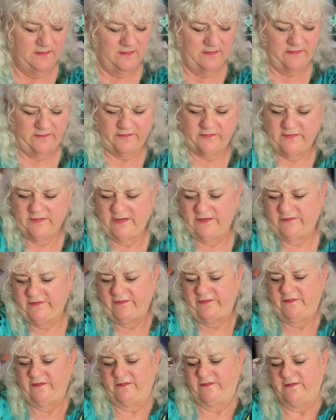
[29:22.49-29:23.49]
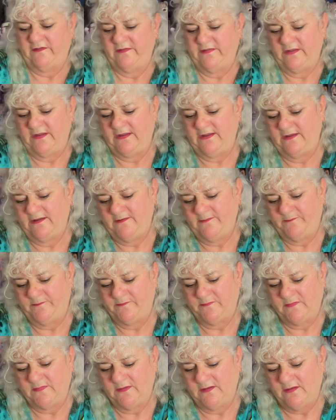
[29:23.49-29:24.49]
So that just sits in there.
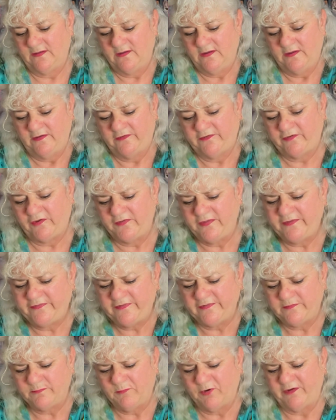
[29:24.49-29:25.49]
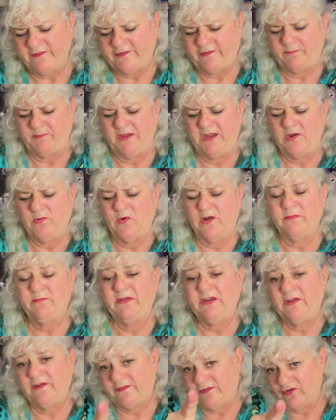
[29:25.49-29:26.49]
So this is my spare one,
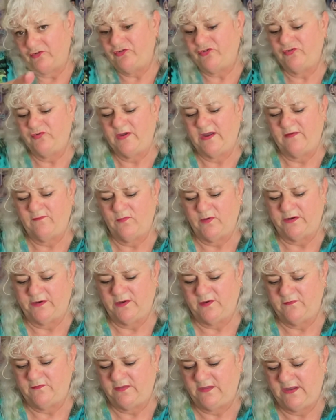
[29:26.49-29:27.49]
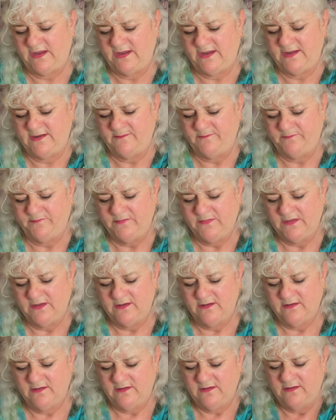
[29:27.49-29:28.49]
because I do have one over there,
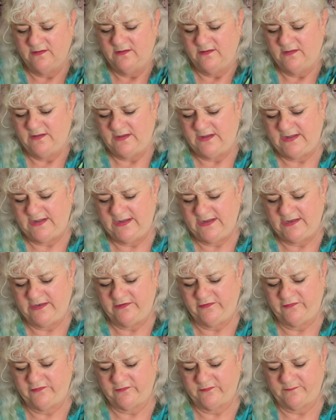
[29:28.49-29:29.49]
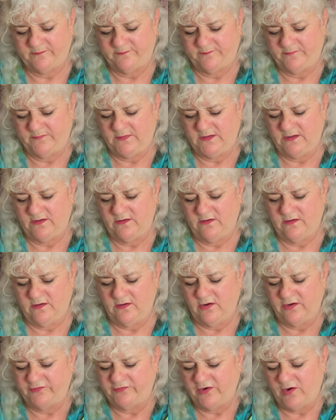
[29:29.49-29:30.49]
and
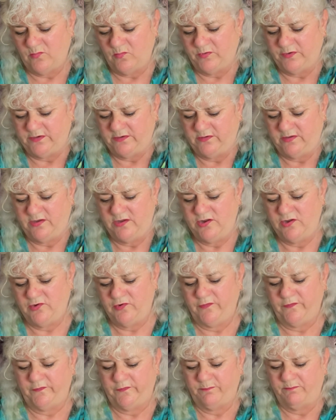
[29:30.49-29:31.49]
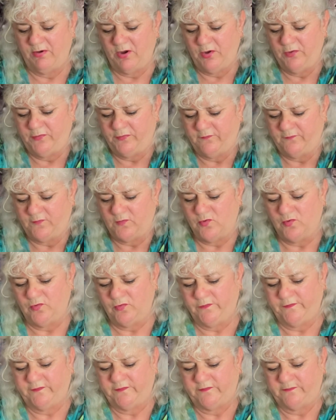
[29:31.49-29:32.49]
I don't want to use both, of
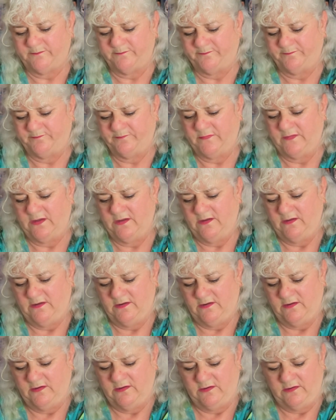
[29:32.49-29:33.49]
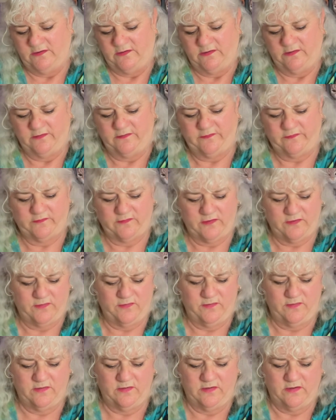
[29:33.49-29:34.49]
course. So
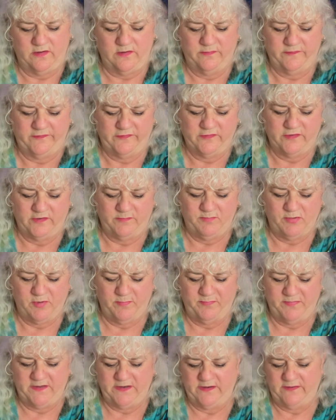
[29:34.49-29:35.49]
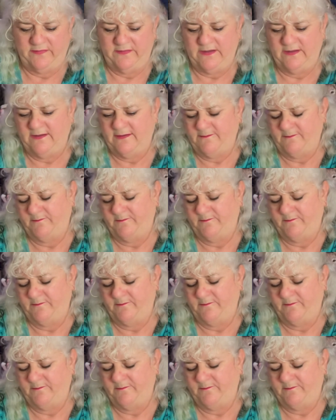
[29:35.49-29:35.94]
I'm just going to pop that in there